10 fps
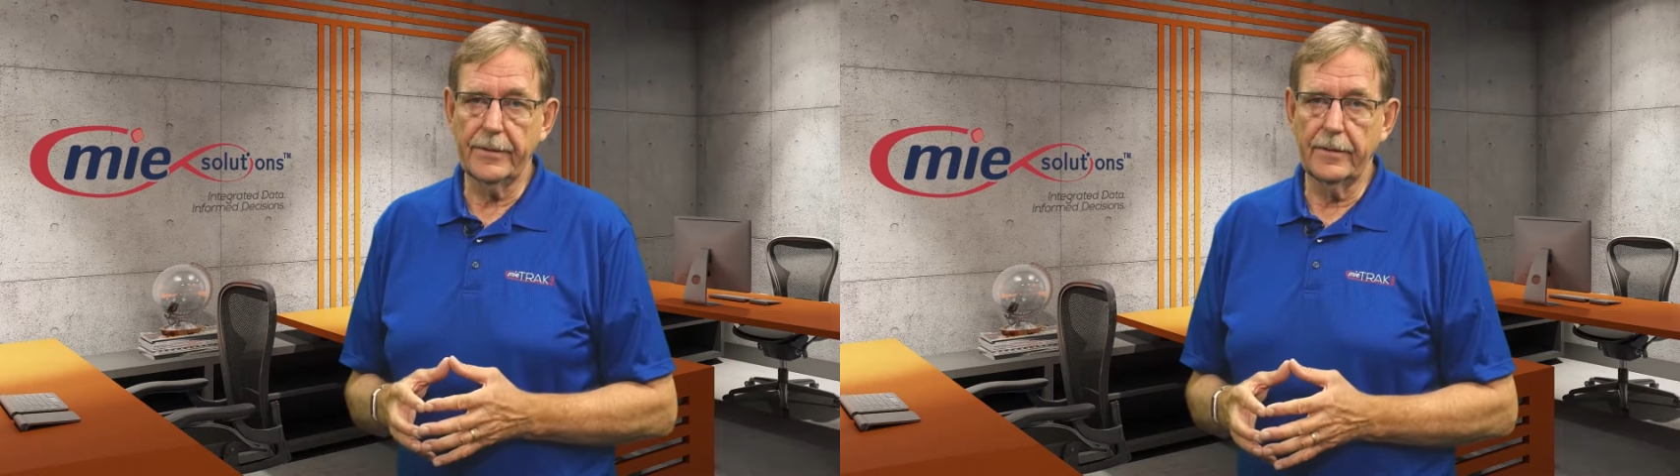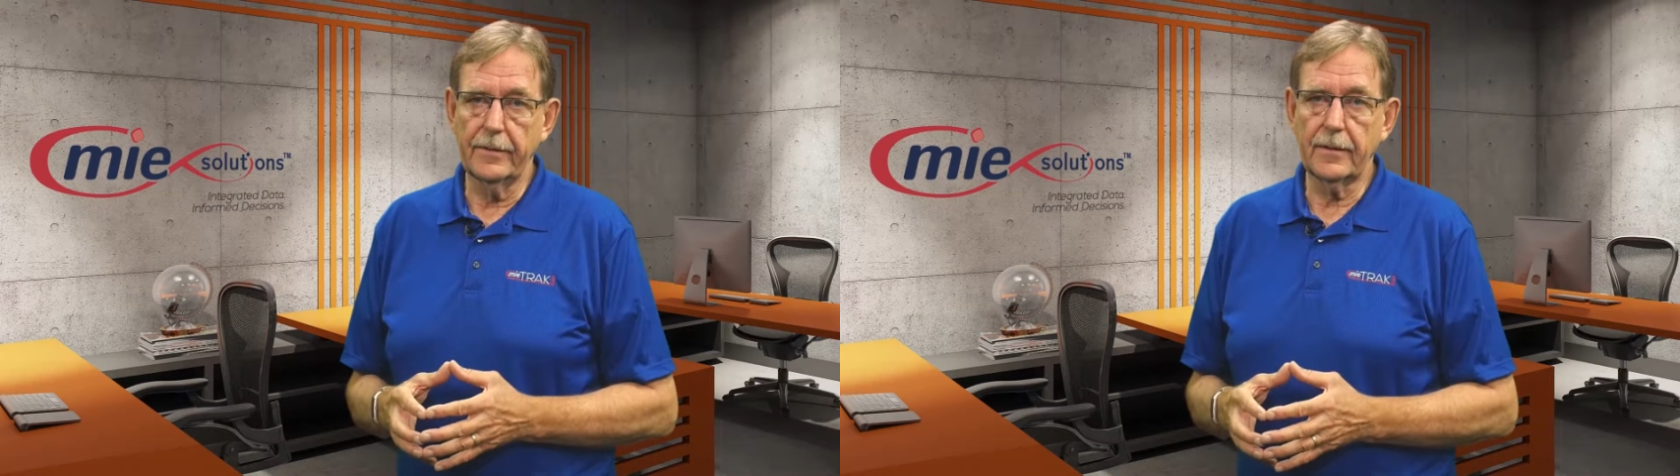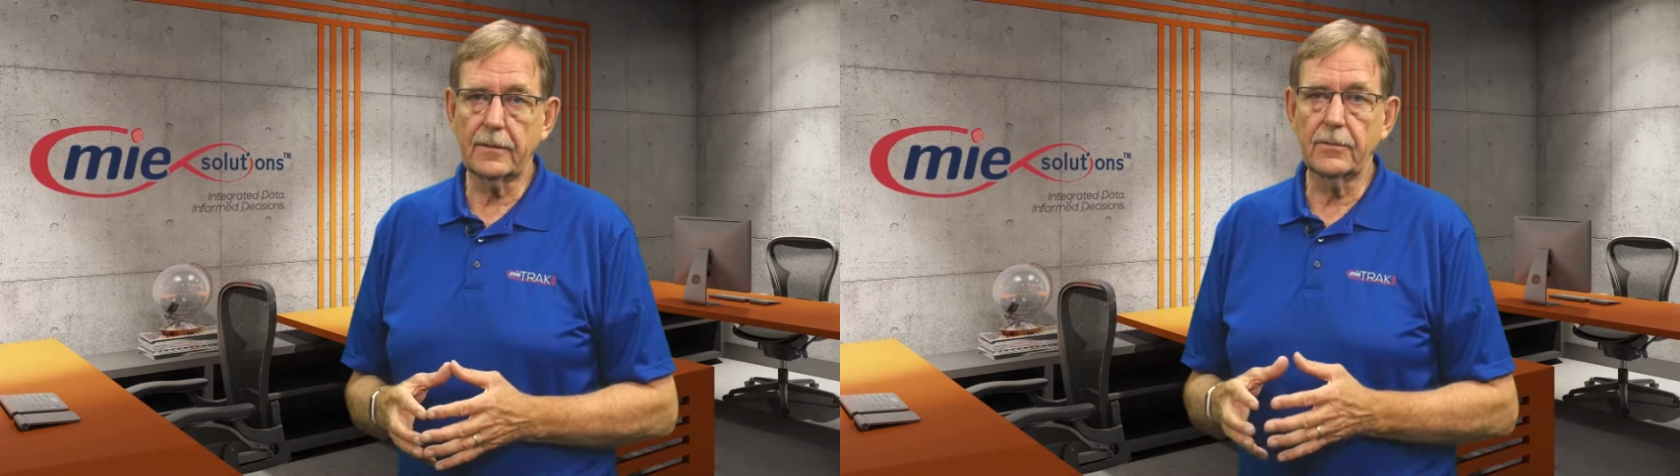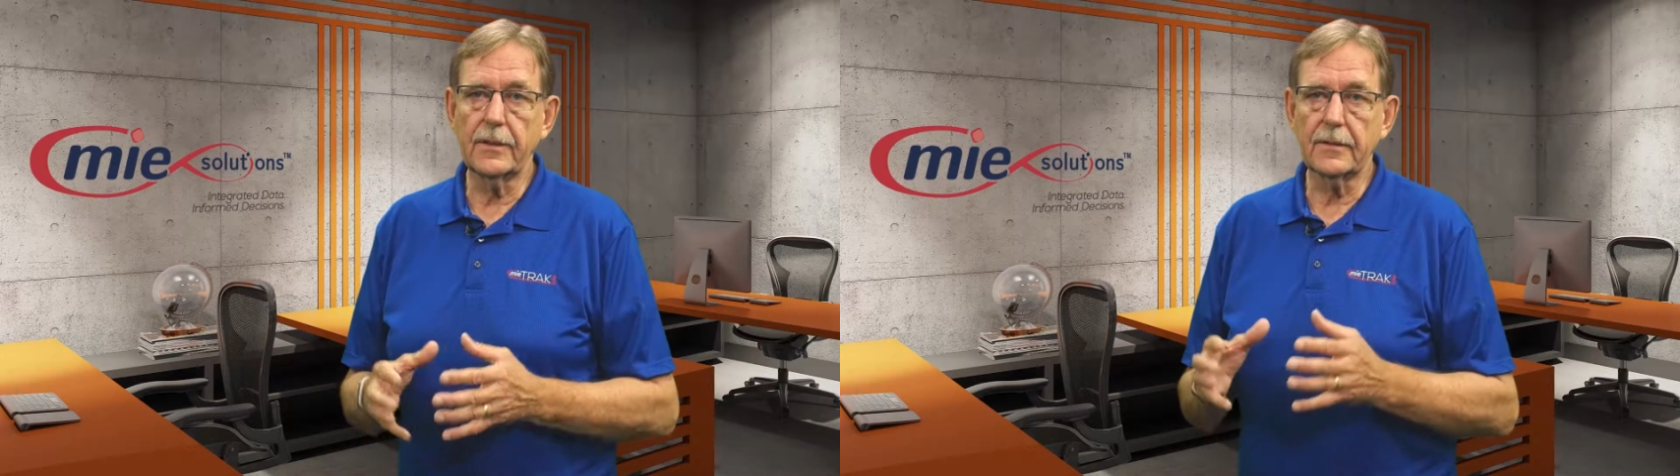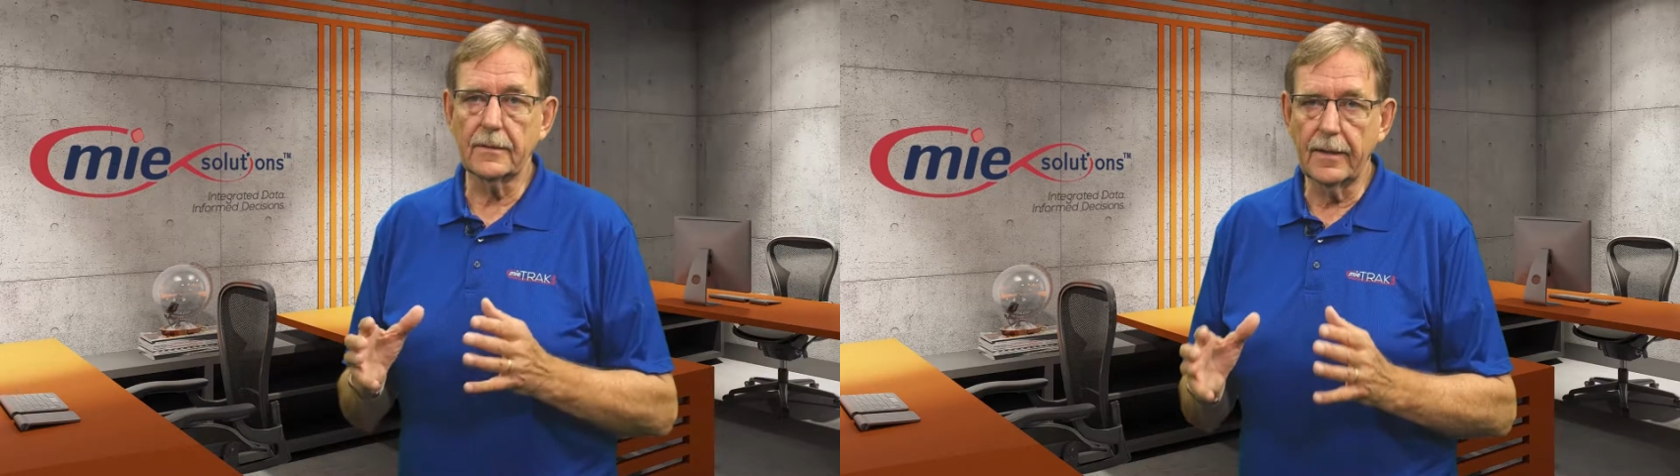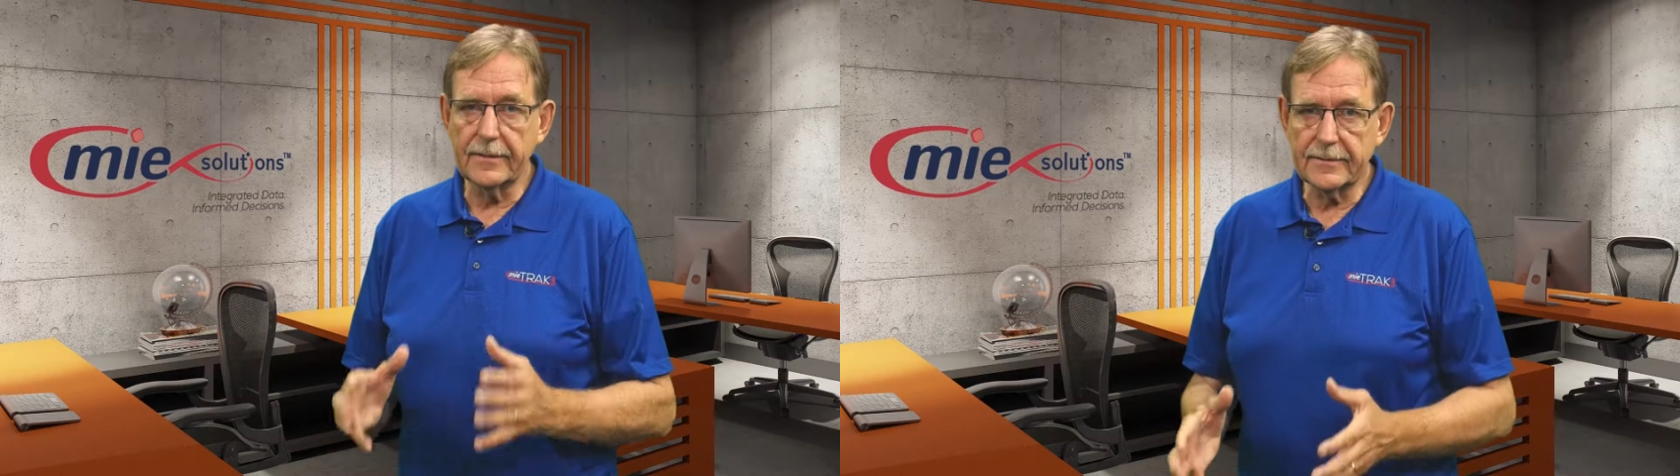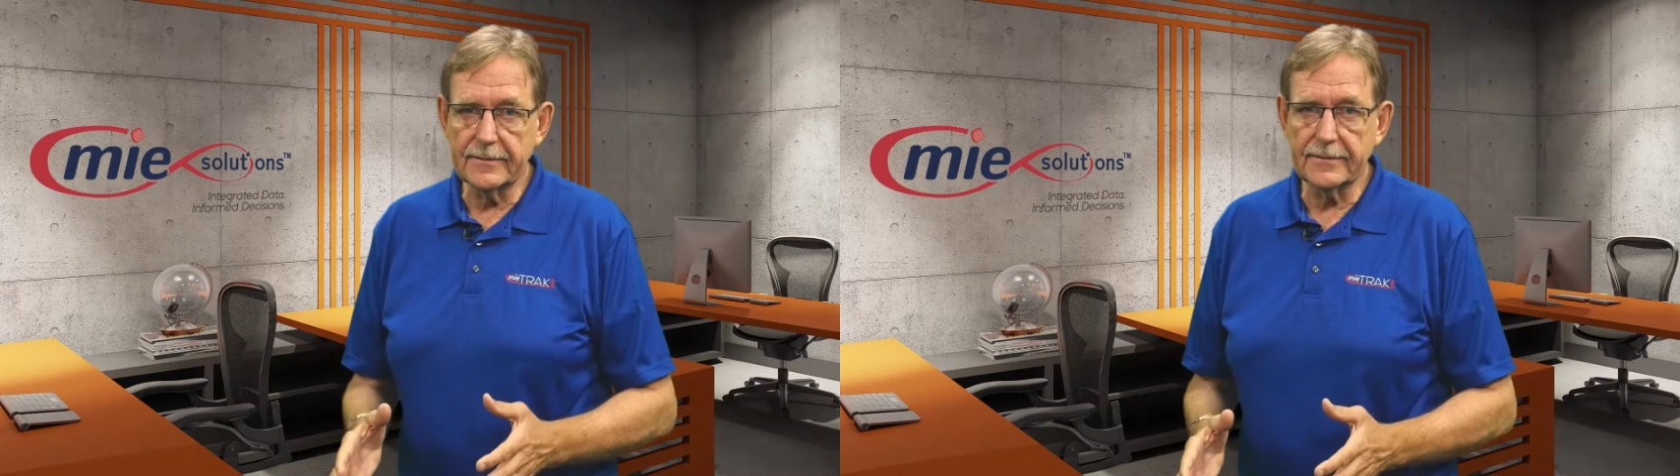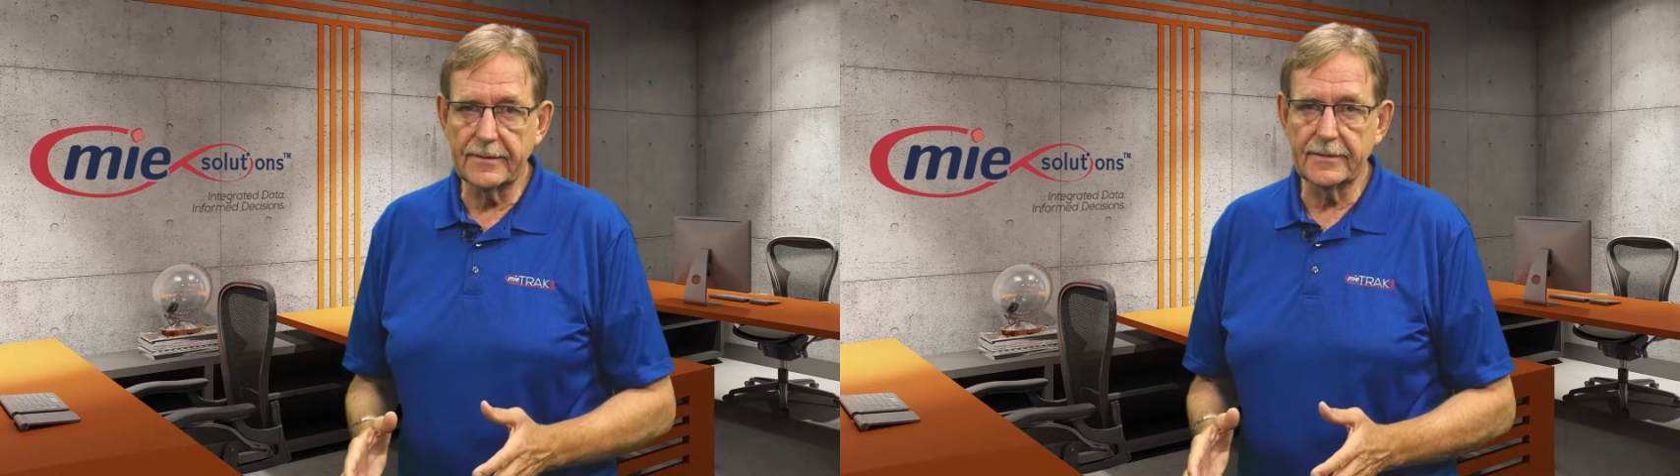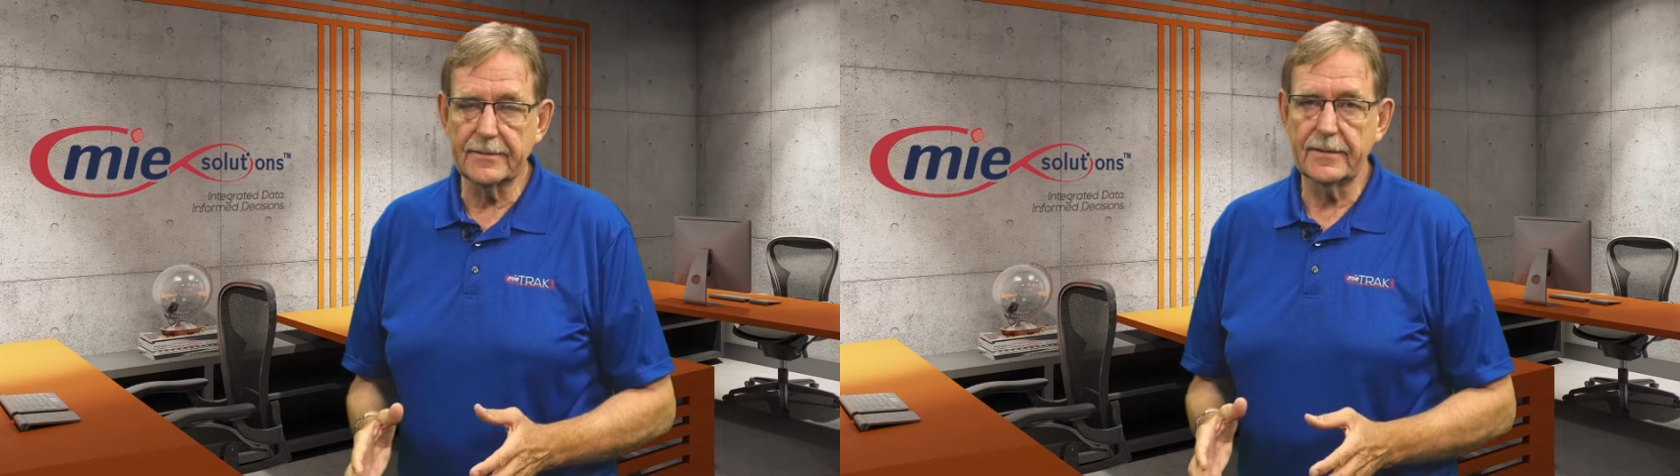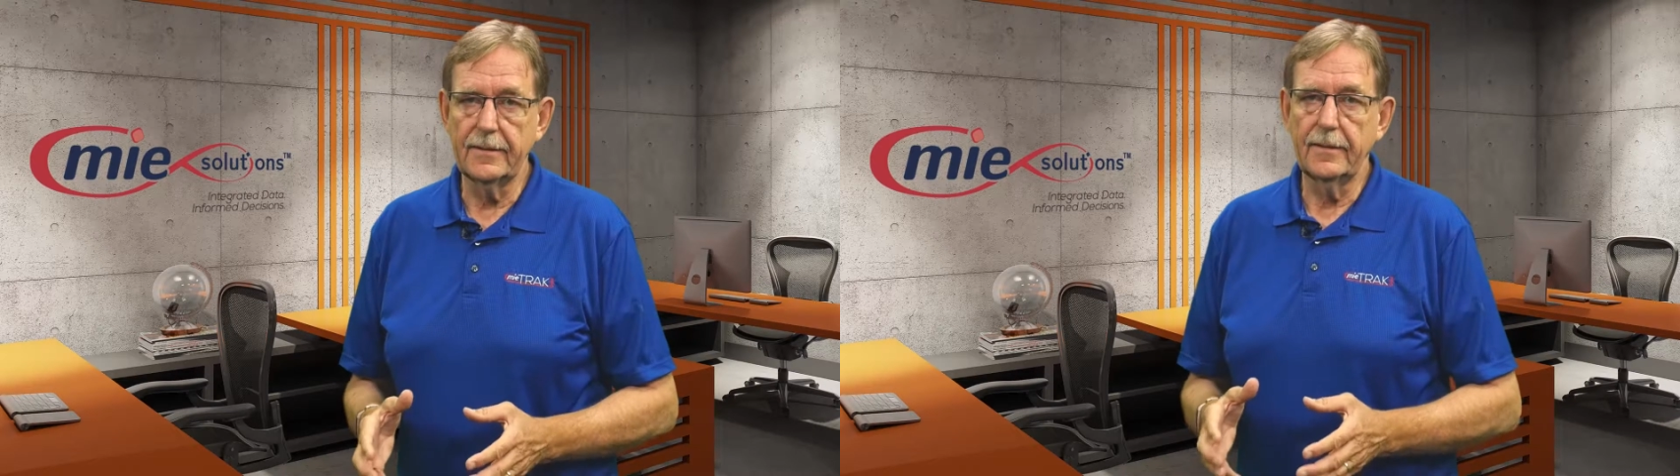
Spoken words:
including licenses,